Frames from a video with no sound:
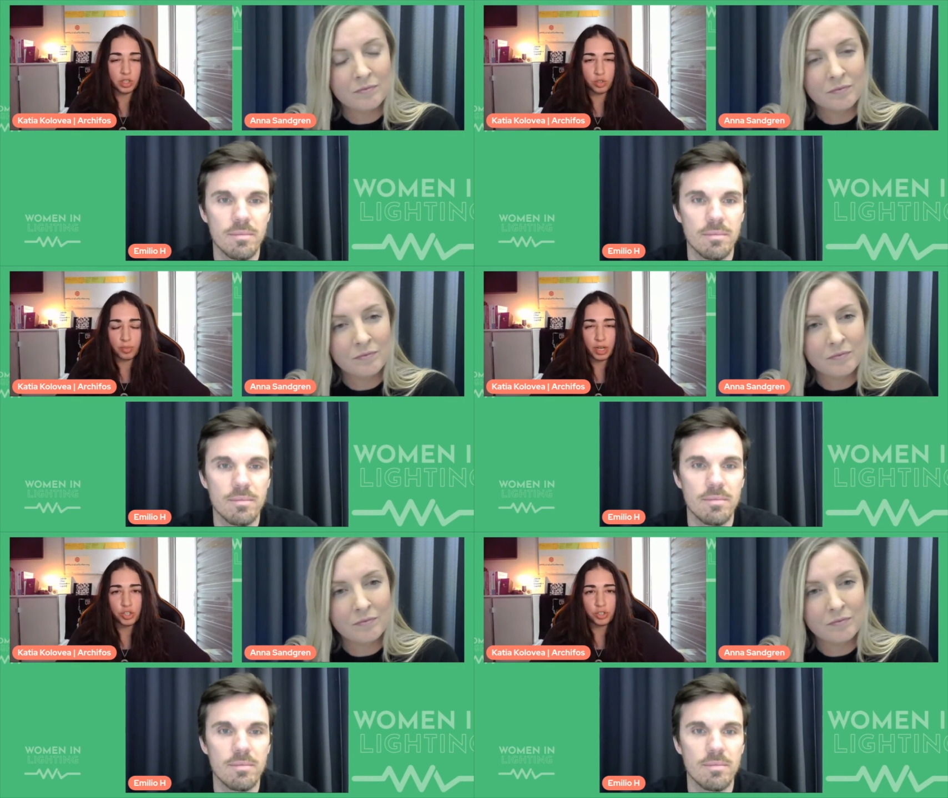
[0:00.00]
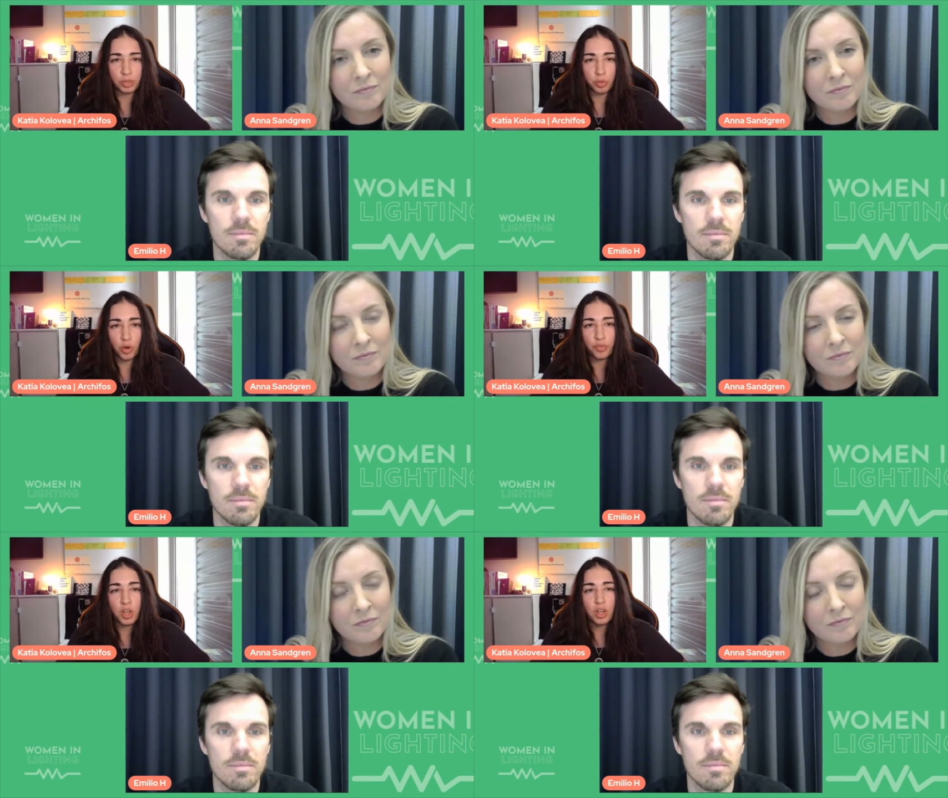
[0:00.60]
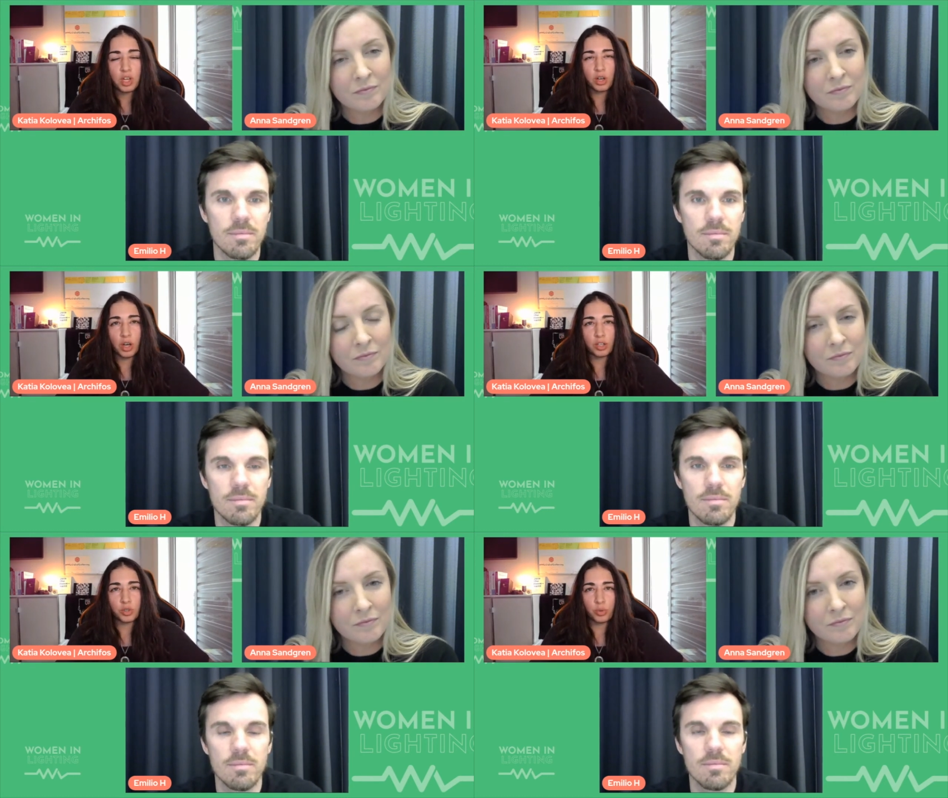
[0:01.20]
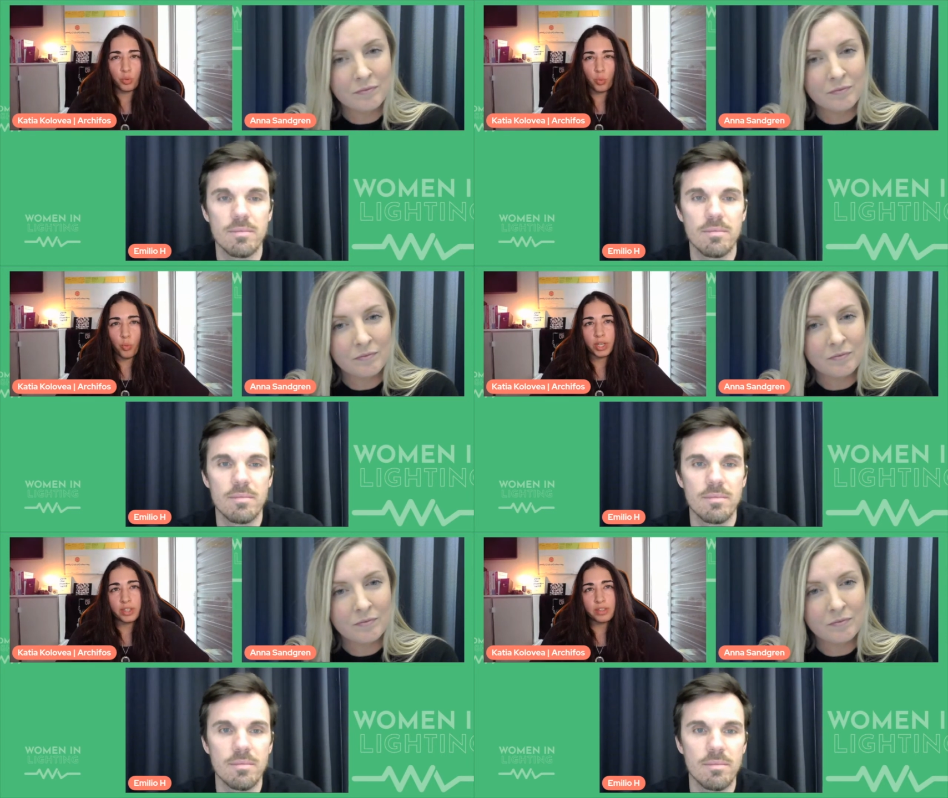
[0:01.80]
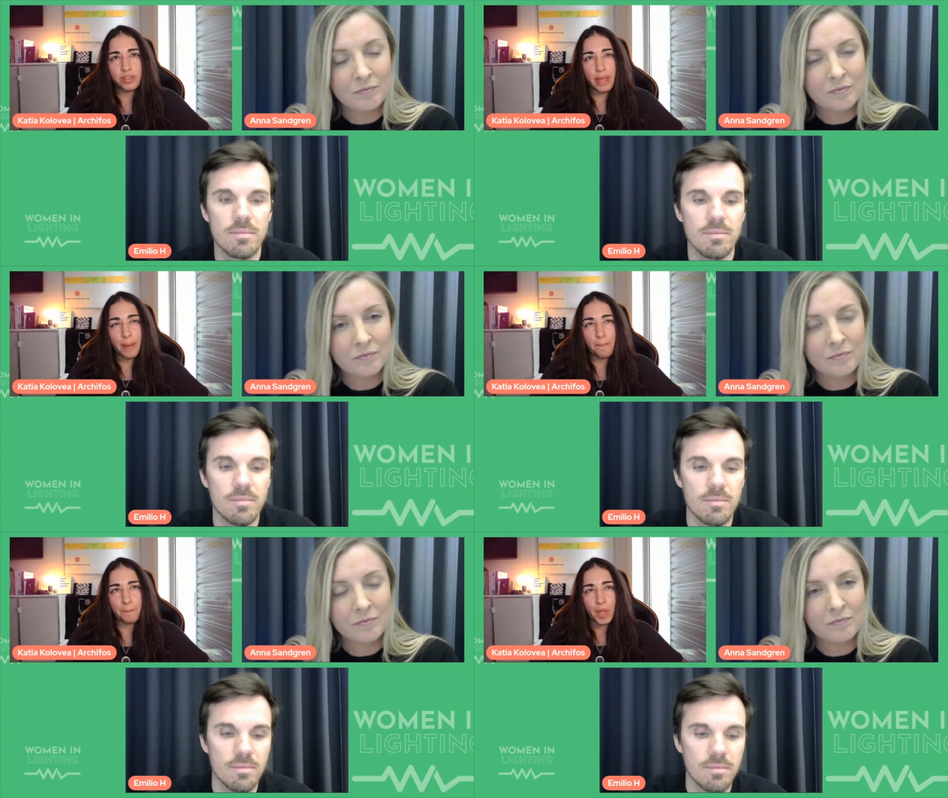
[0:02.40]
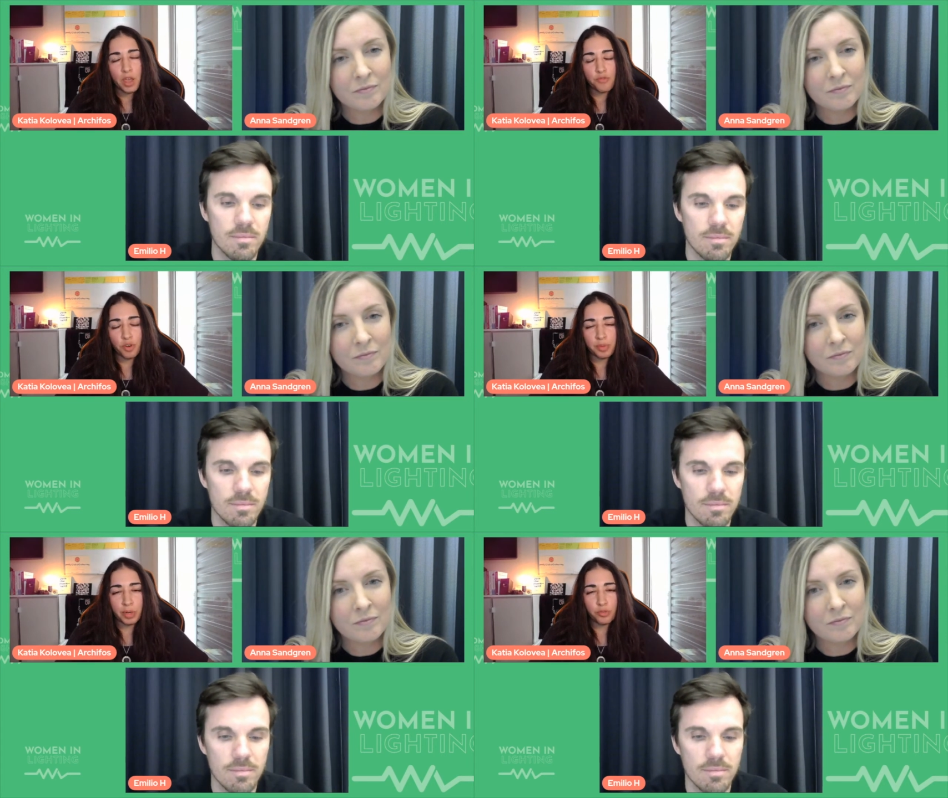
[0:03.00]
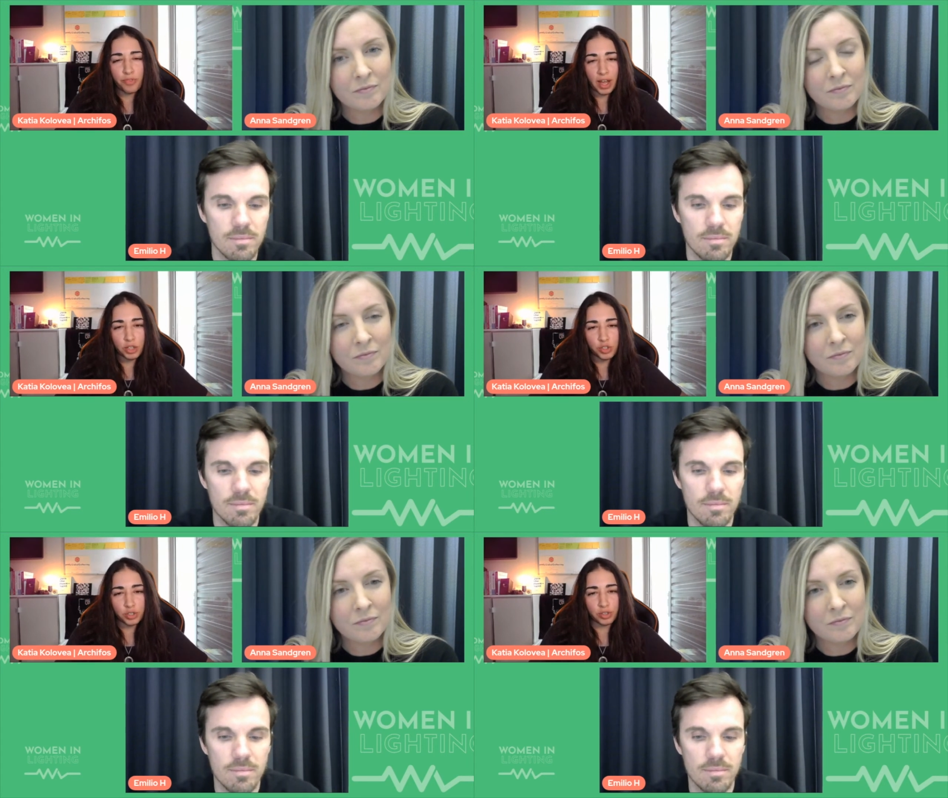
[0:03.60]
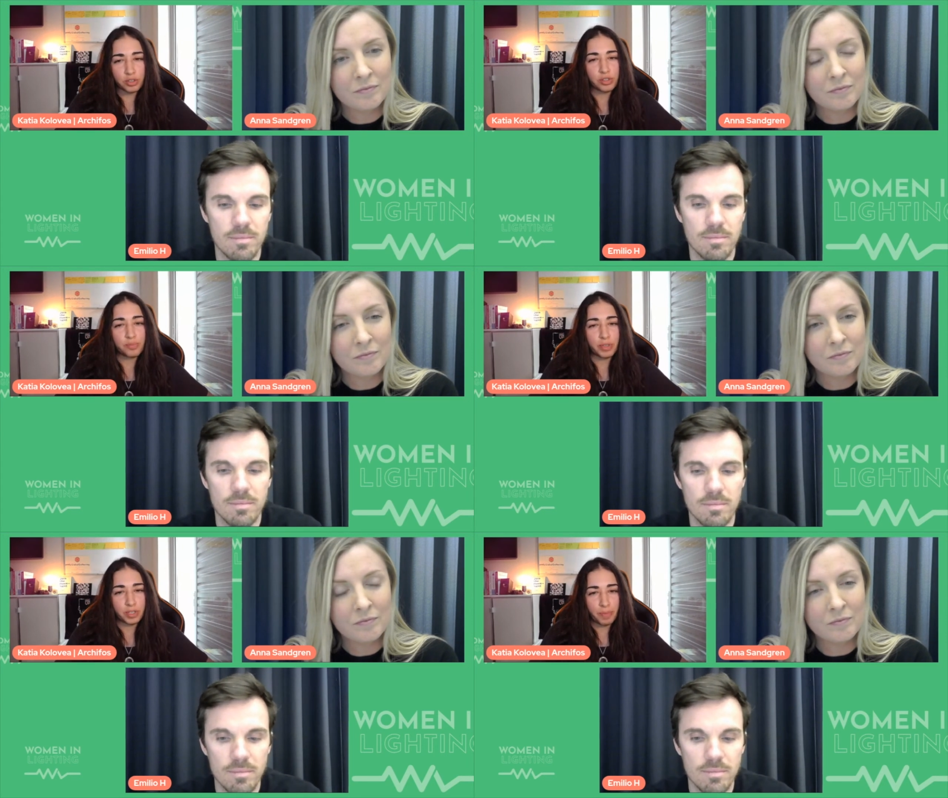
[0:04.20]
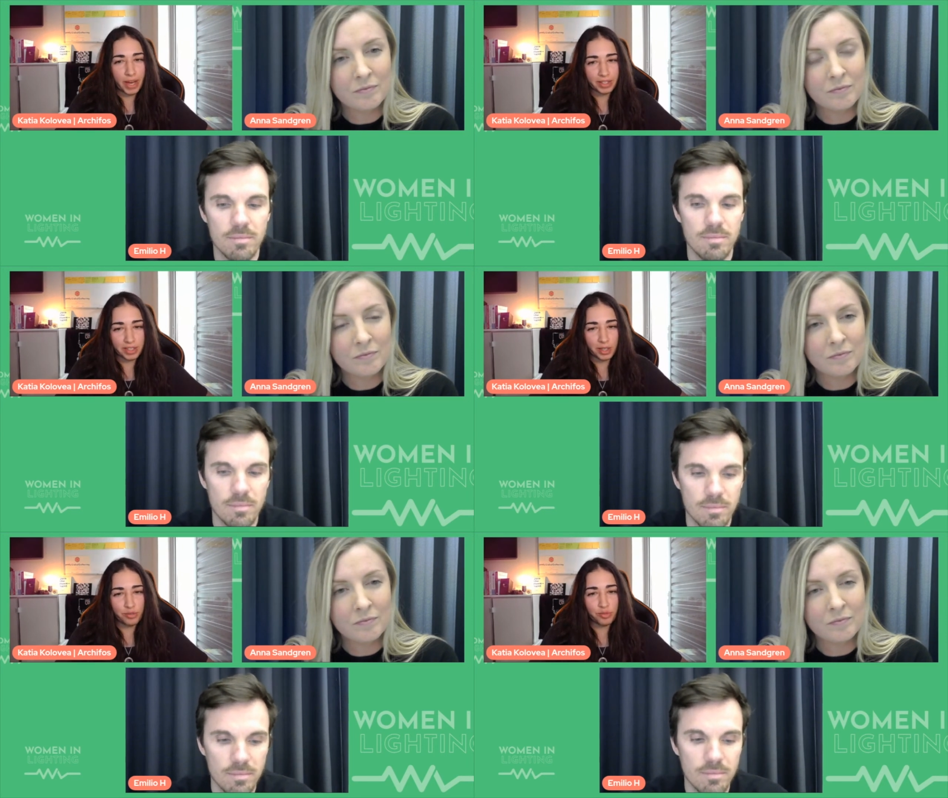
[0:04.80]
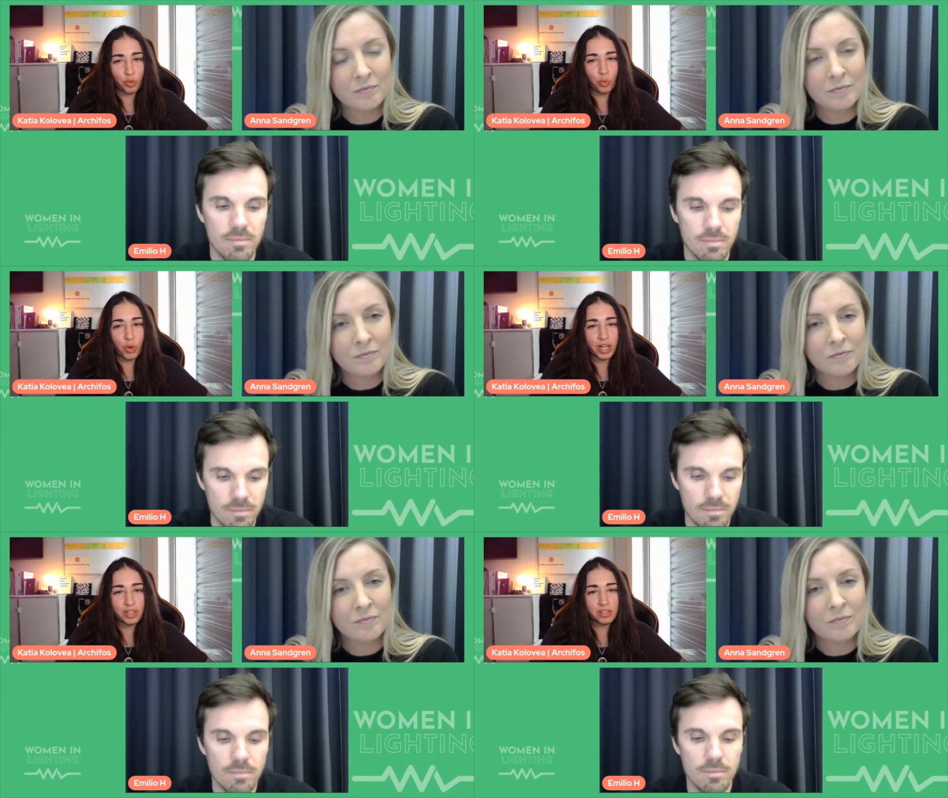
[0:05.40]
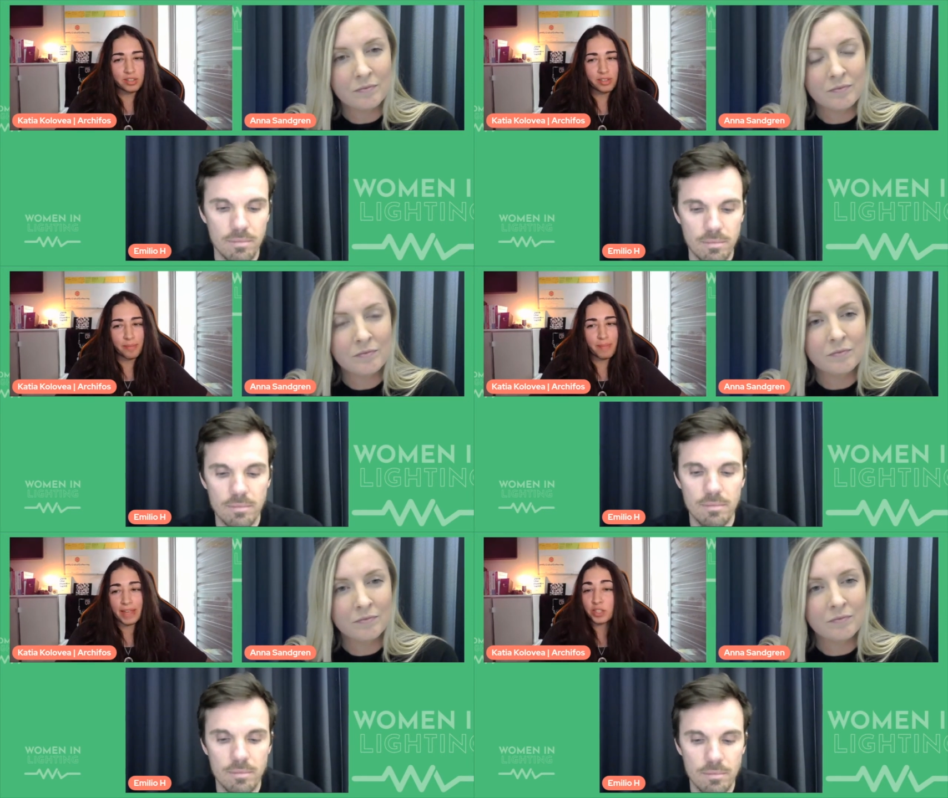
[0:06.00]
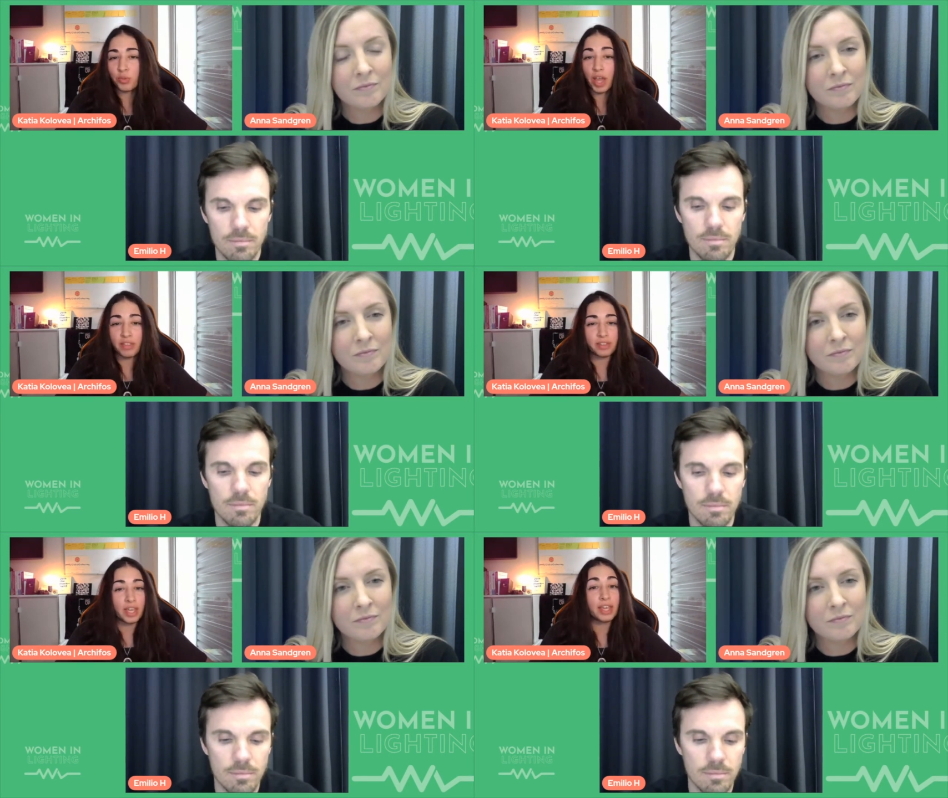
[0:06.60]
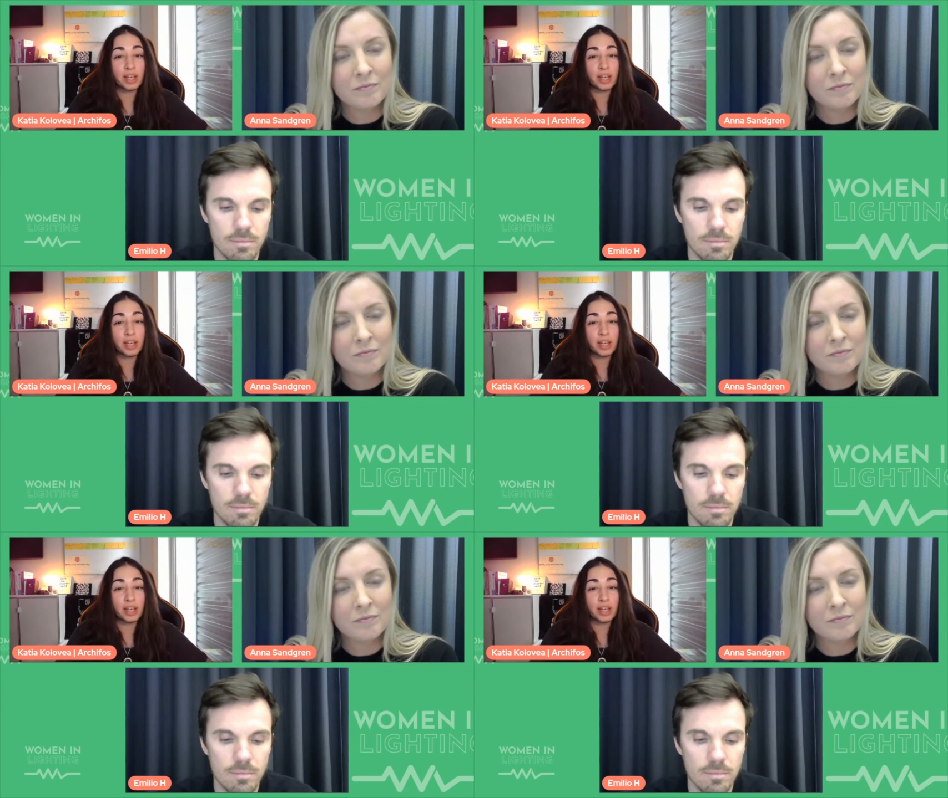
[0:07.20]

Speaker 1: that you mentioned above, do what is the, from the manufacturer's perspective, what is the best way that they